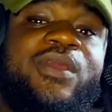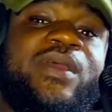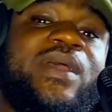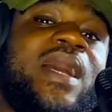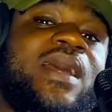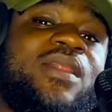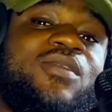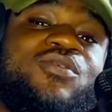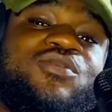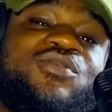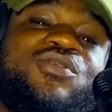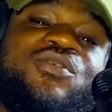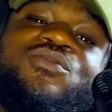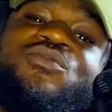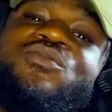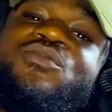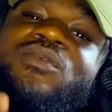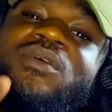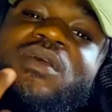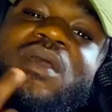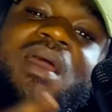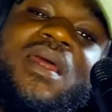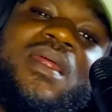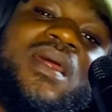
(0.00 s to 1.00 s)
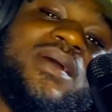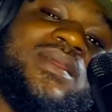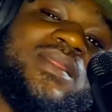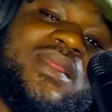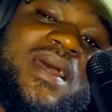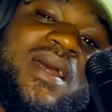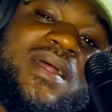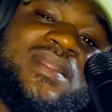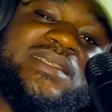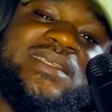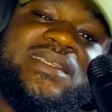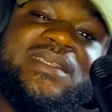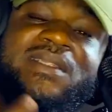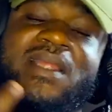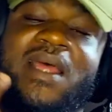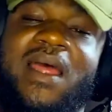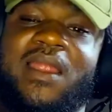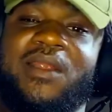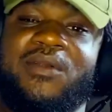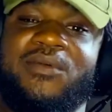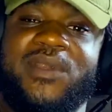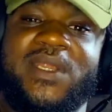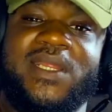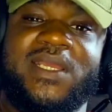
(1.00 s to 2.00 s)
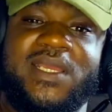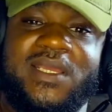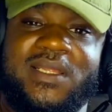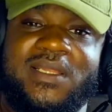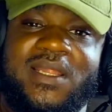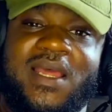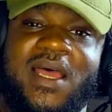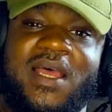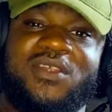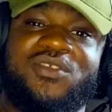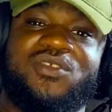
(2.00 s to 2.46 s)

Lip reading: You can also do character artist and rigging.